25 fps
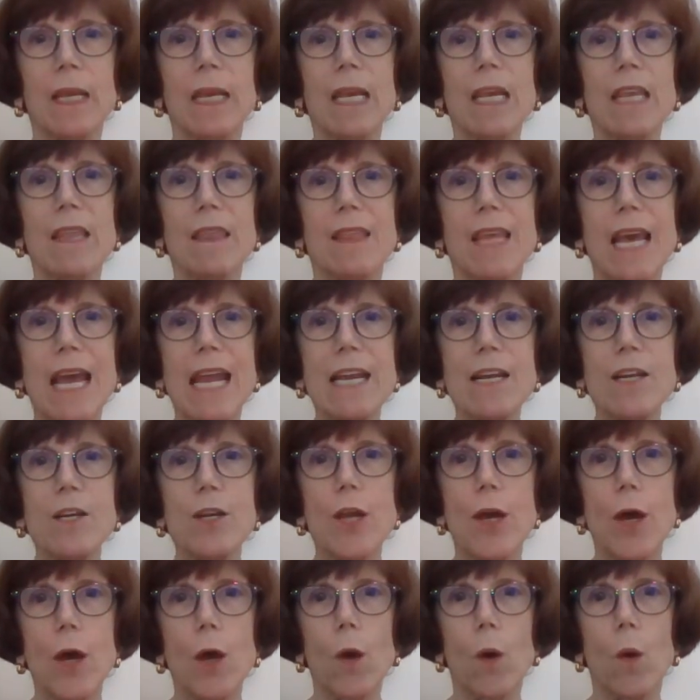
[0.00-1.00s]
They
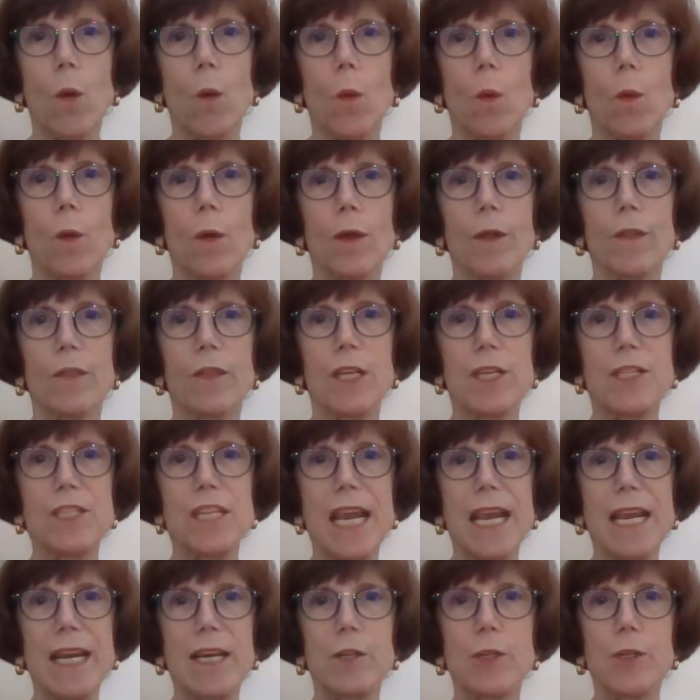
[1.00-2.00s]
know the
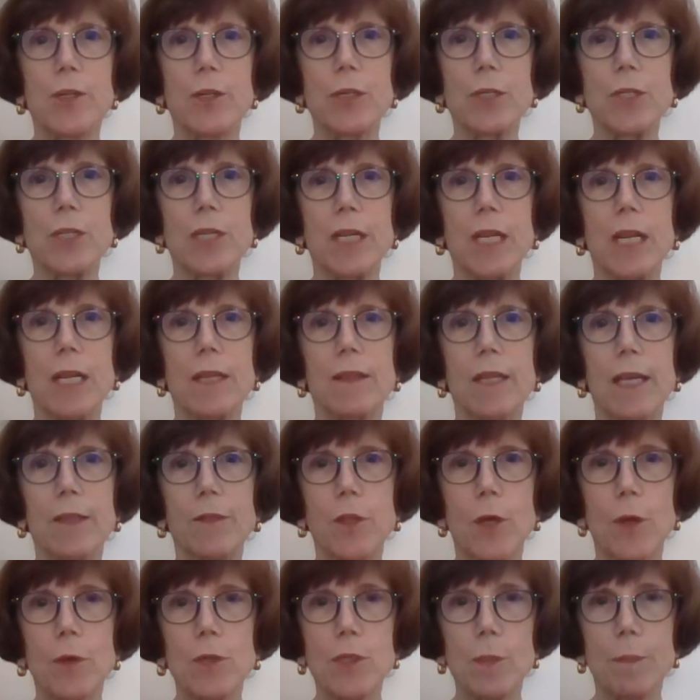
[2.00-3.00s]
dangers that
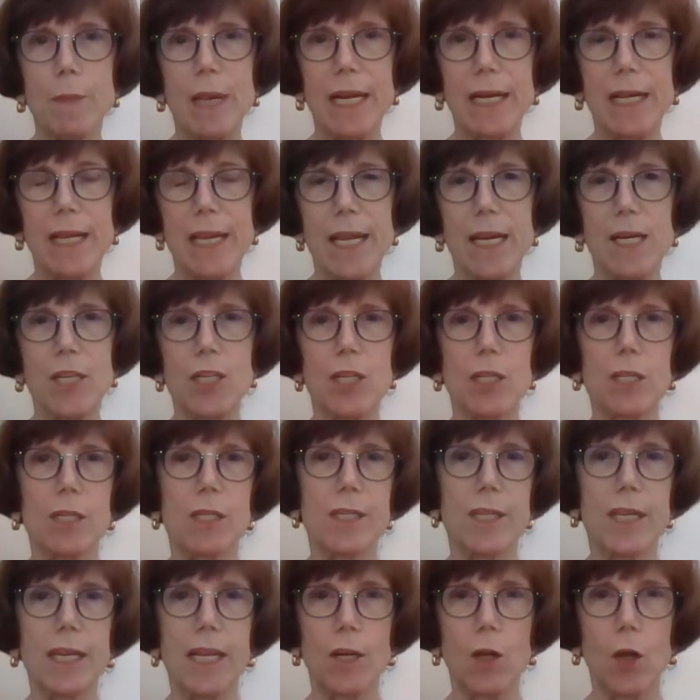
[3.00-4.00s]
those
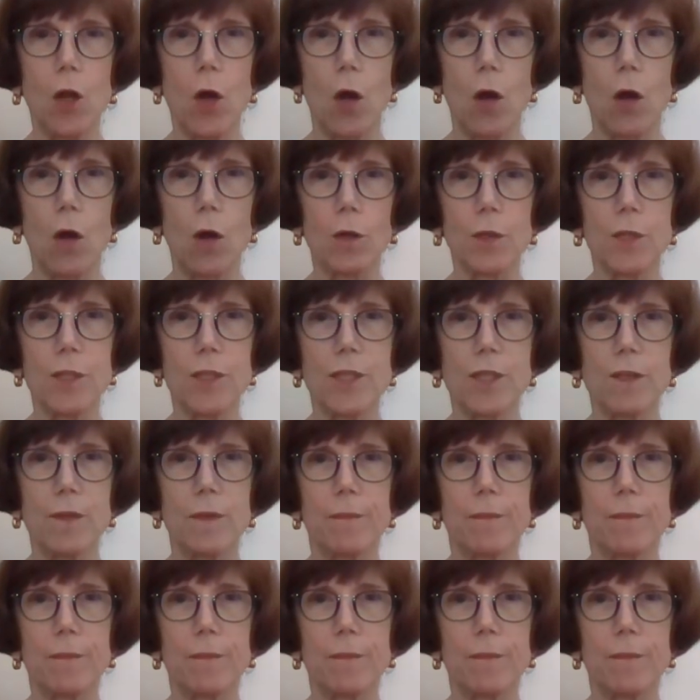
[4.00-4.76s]
medications can cause.